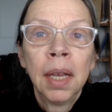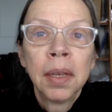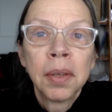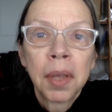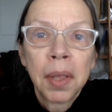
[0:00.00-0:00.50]

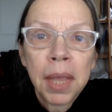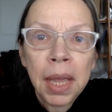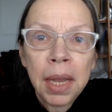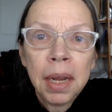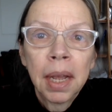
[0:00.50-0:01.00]
So
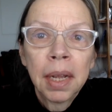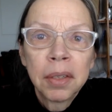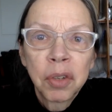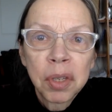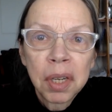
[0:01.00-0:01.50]
then,
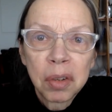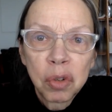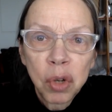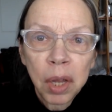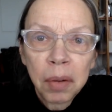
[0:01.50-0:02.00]
just in
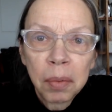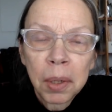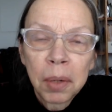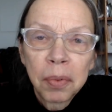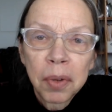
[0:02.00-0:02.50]

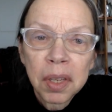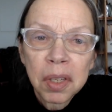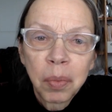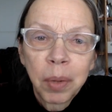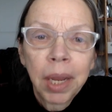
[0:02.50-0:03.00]
general for
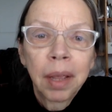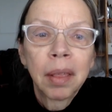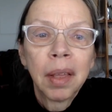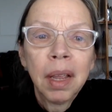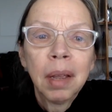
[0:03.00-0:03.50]
this week,
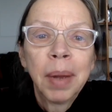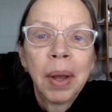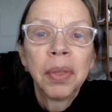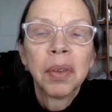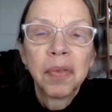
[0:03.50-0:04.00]
think
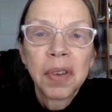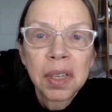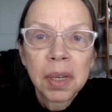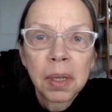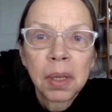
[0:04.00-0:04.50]
about the
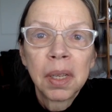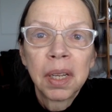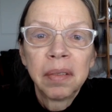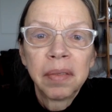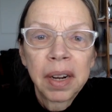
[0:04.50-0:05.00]
physical
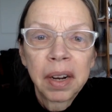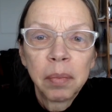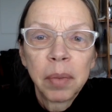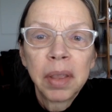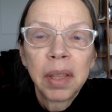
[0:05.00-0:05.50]

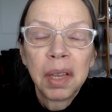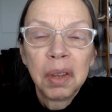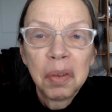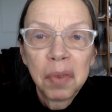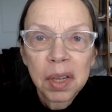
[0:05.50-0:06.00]
environment that
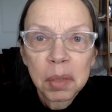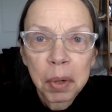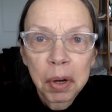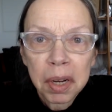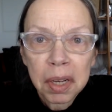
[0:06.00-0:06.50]
you've
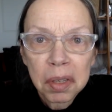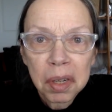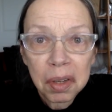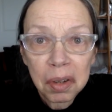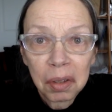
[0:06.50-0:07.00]
experienced
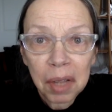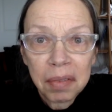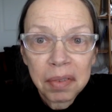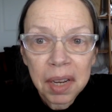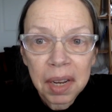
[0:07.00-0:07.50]
in your
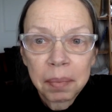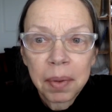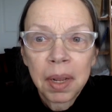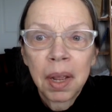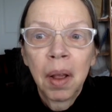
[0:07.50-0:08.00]
lifetime.
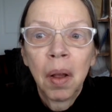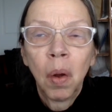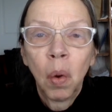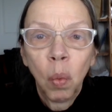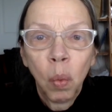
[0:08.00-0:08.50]

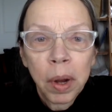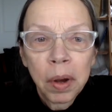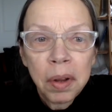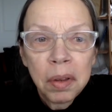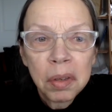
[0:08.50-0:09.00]

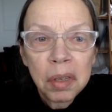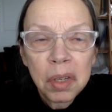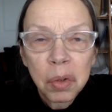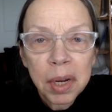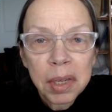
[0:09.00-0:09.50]
Where do you see
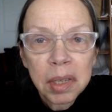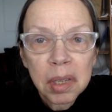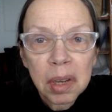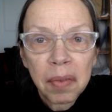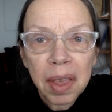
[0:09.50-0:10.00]

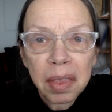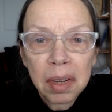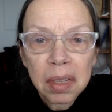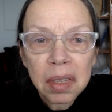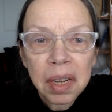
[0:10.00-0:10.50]
traces of
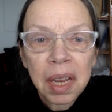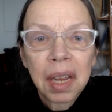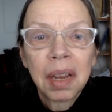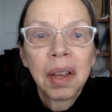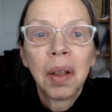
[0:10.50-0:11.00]
ethnicity?